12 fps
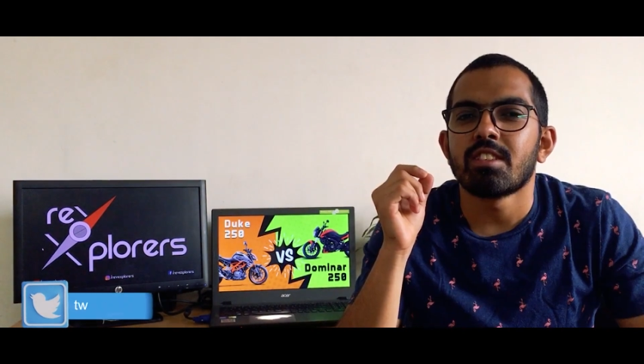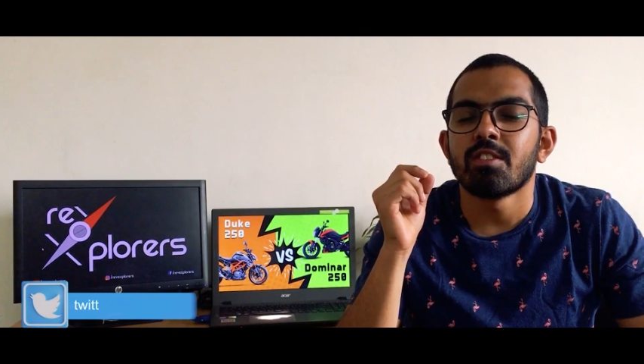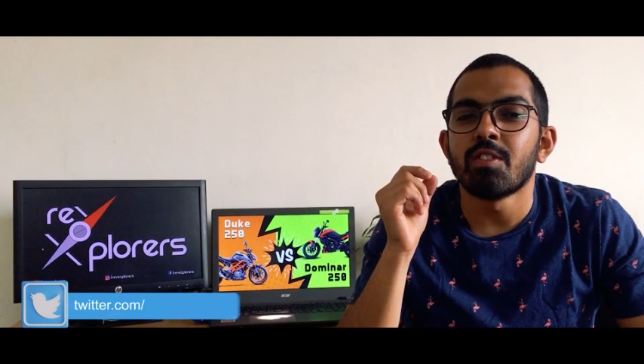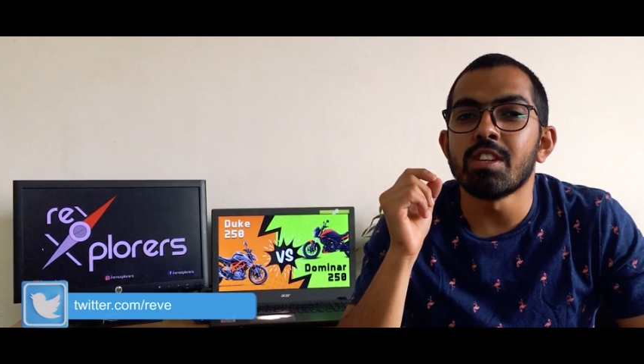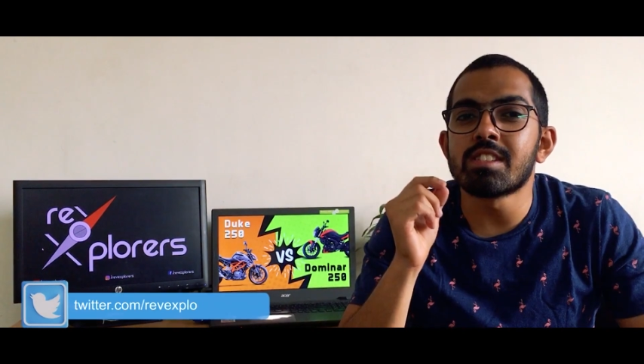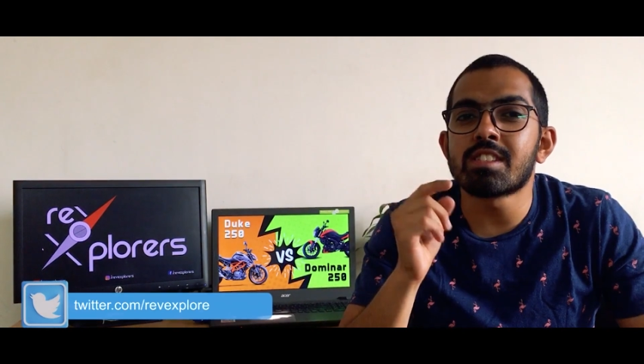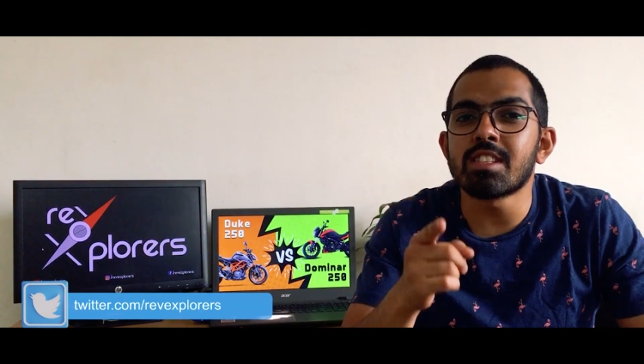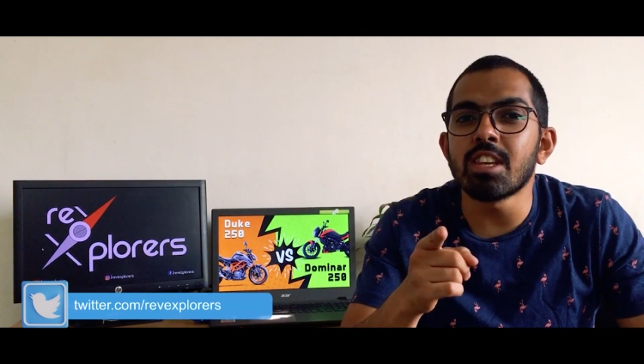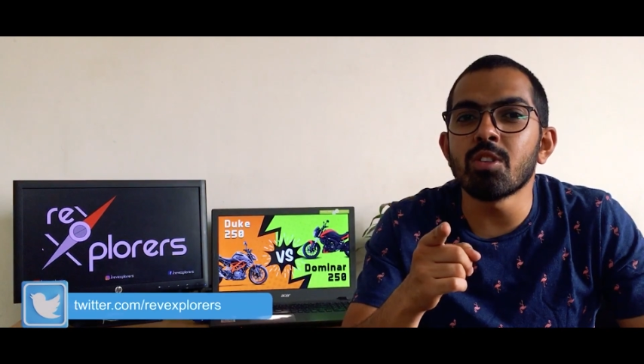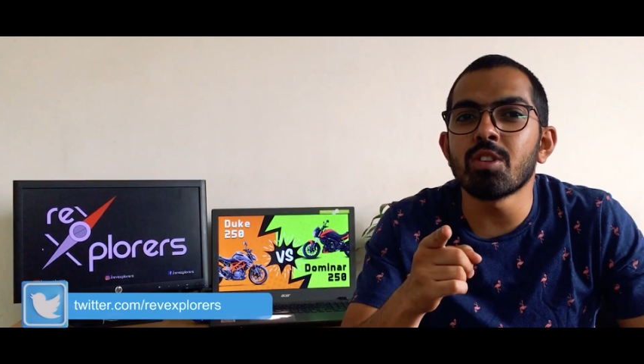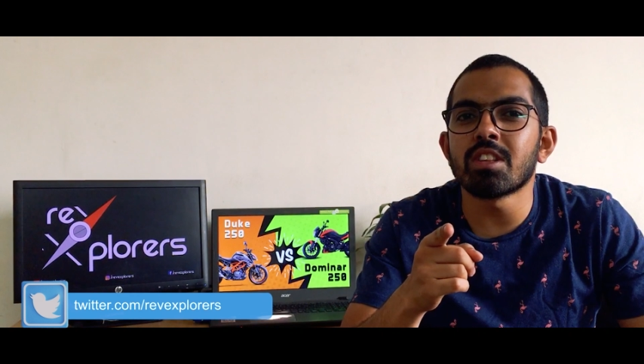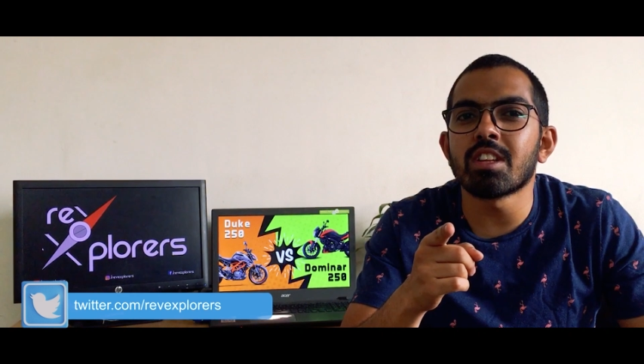We'll see
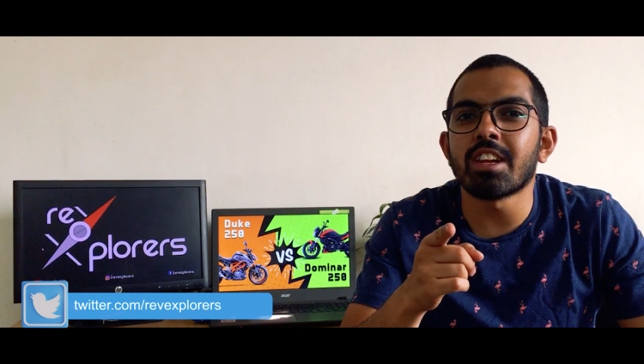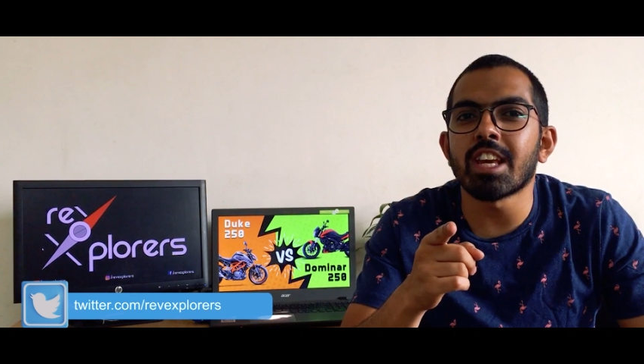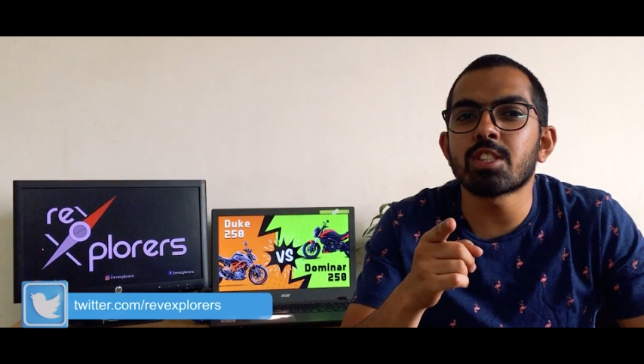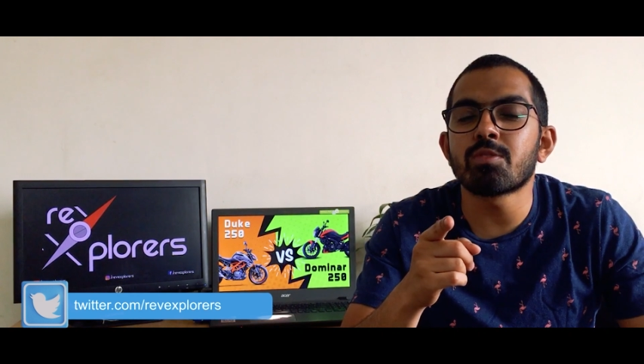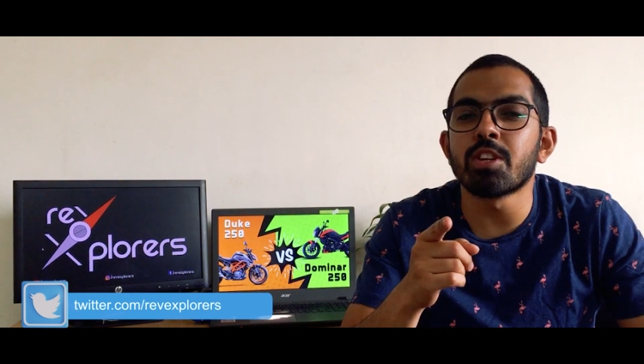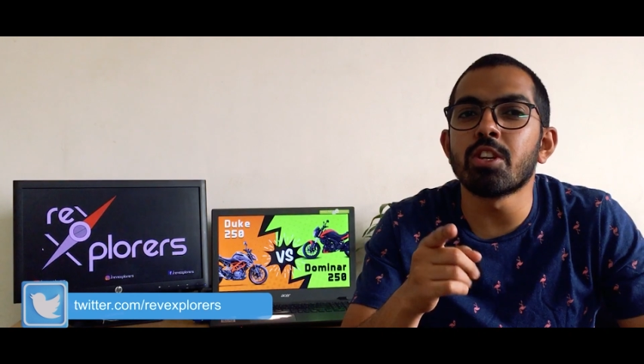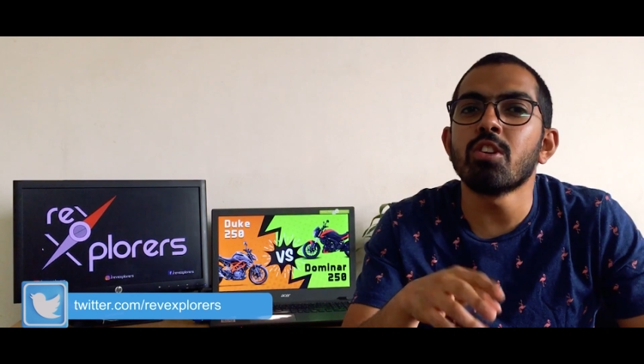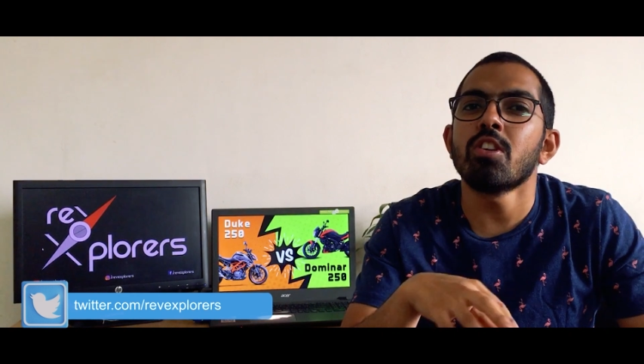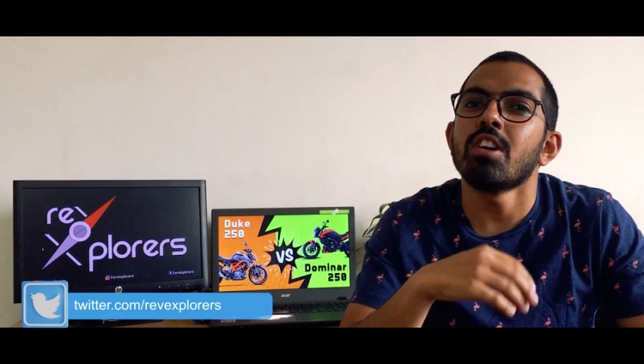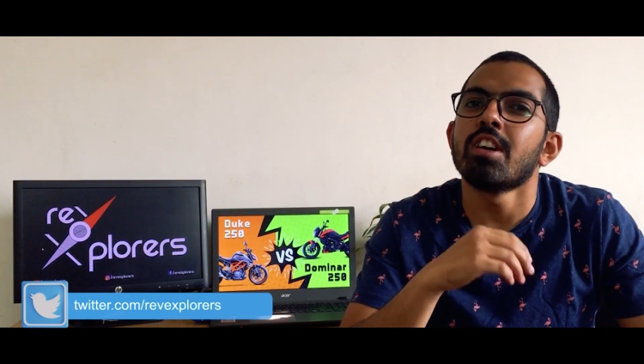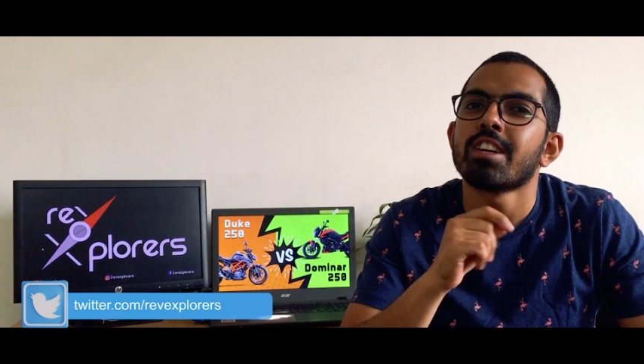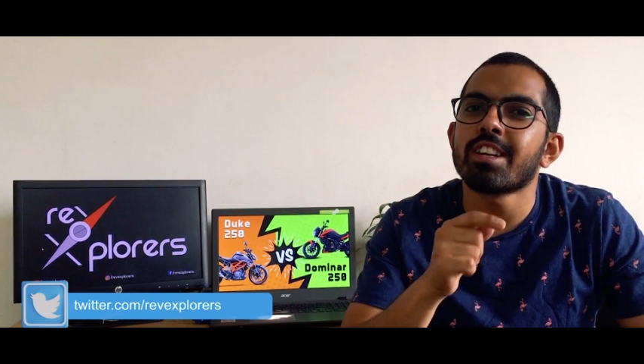you in the next video.
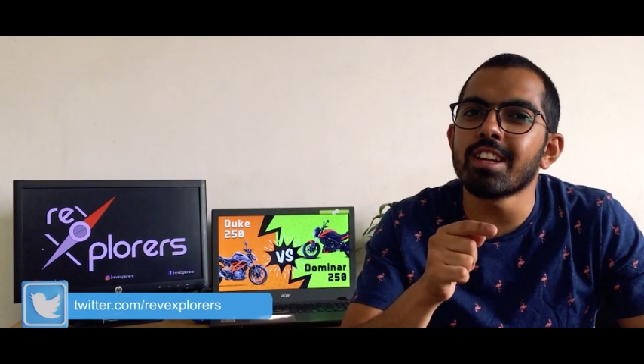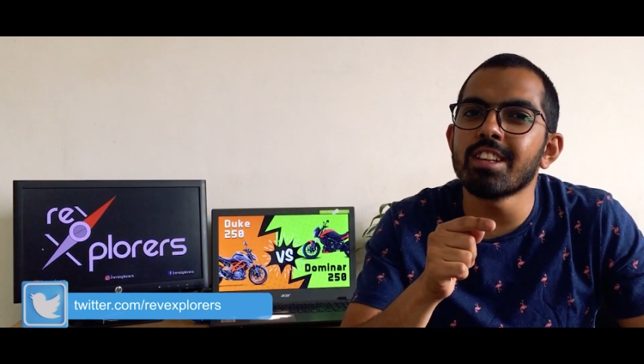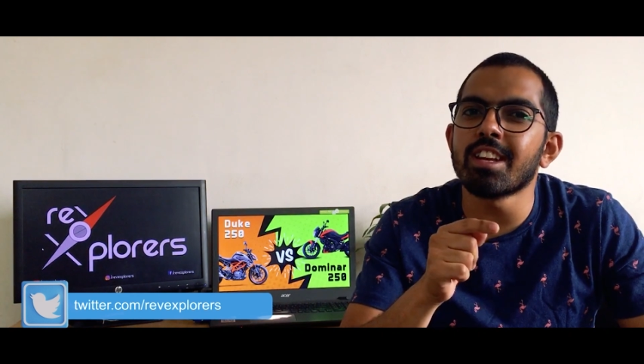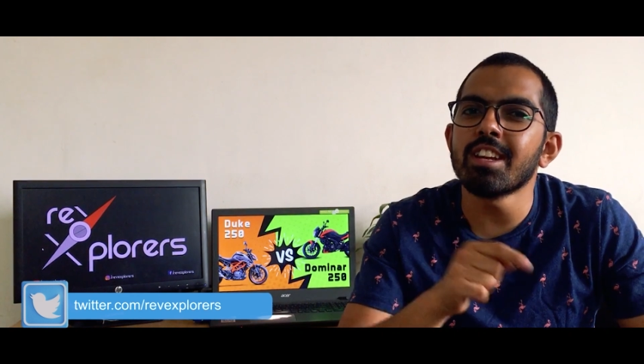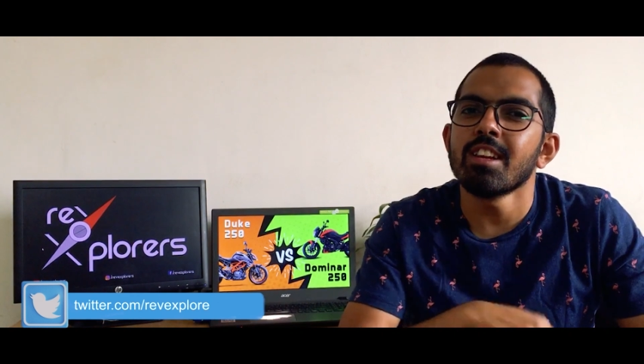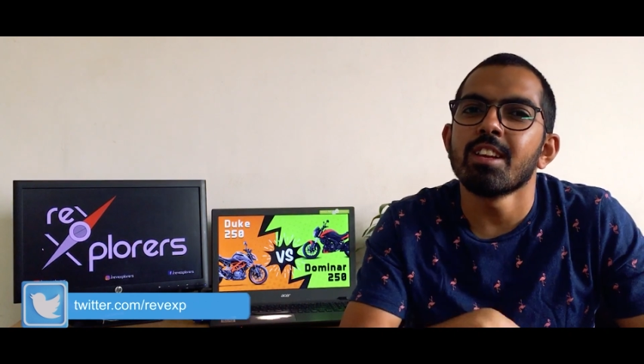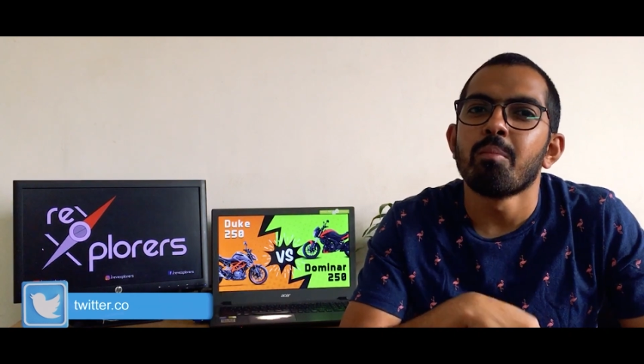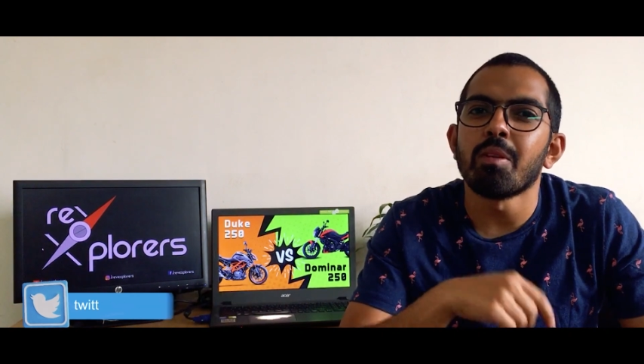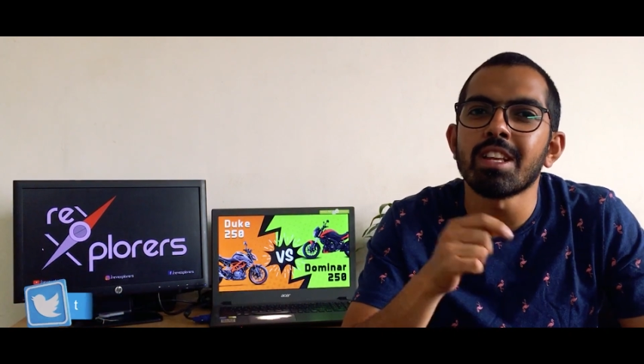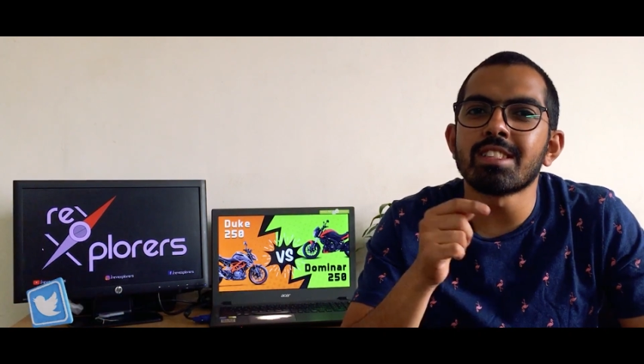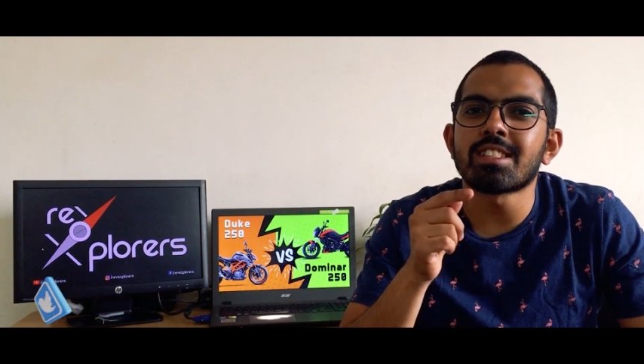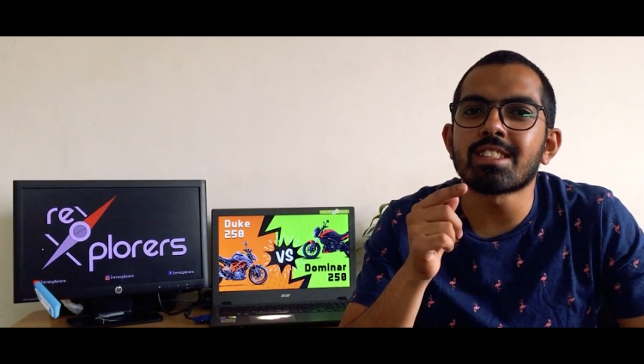Till then,
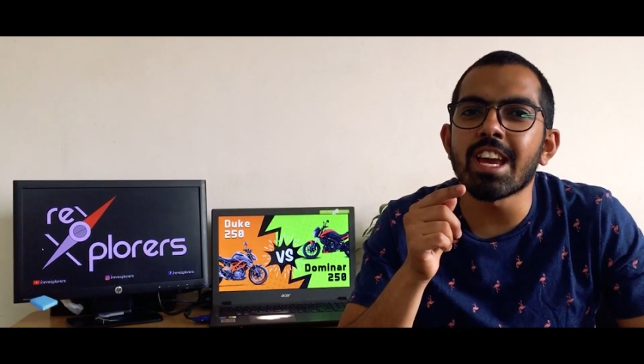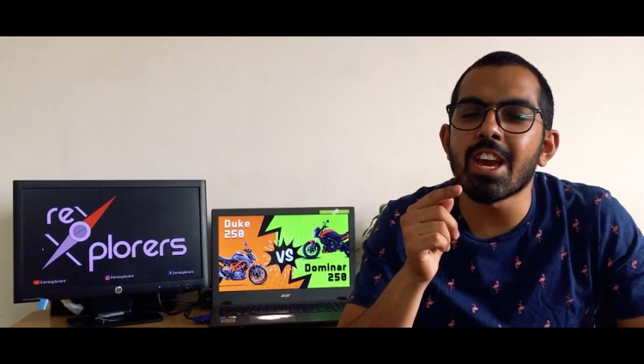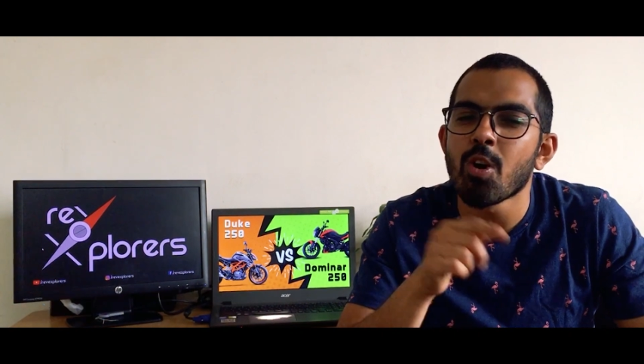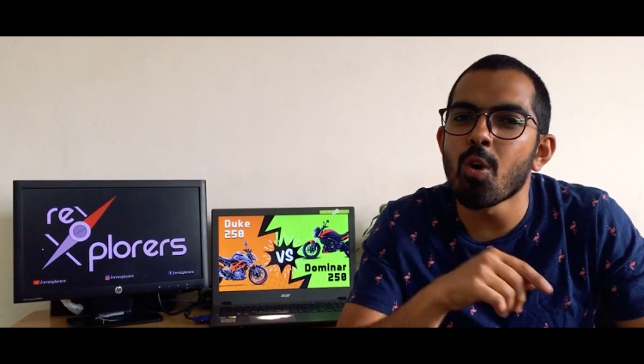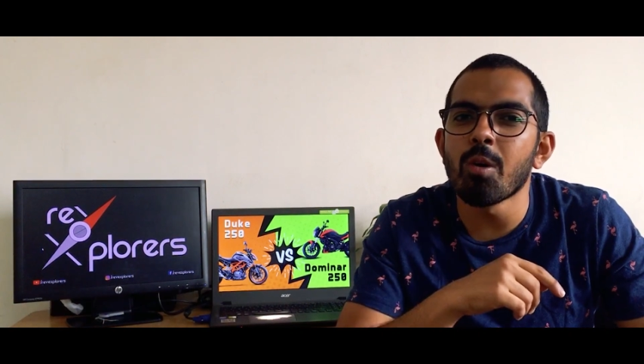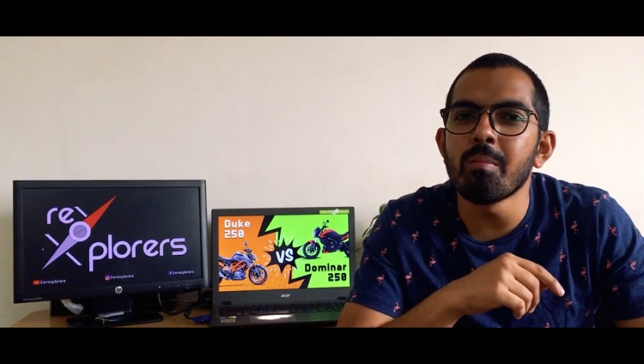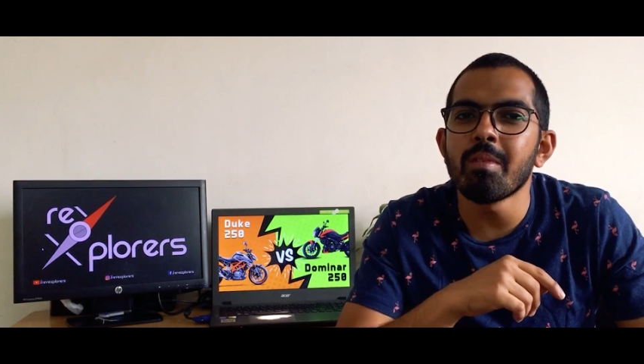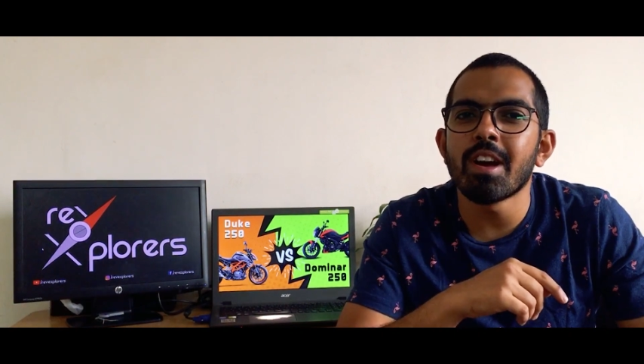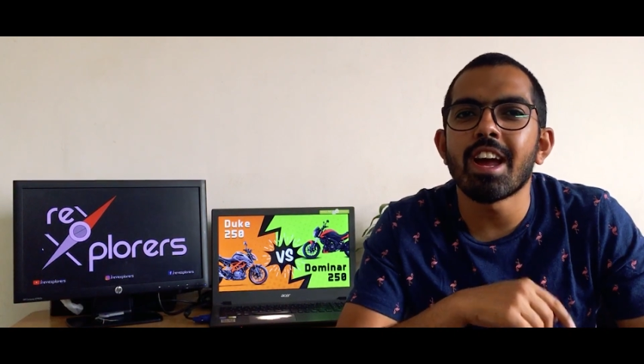please stay home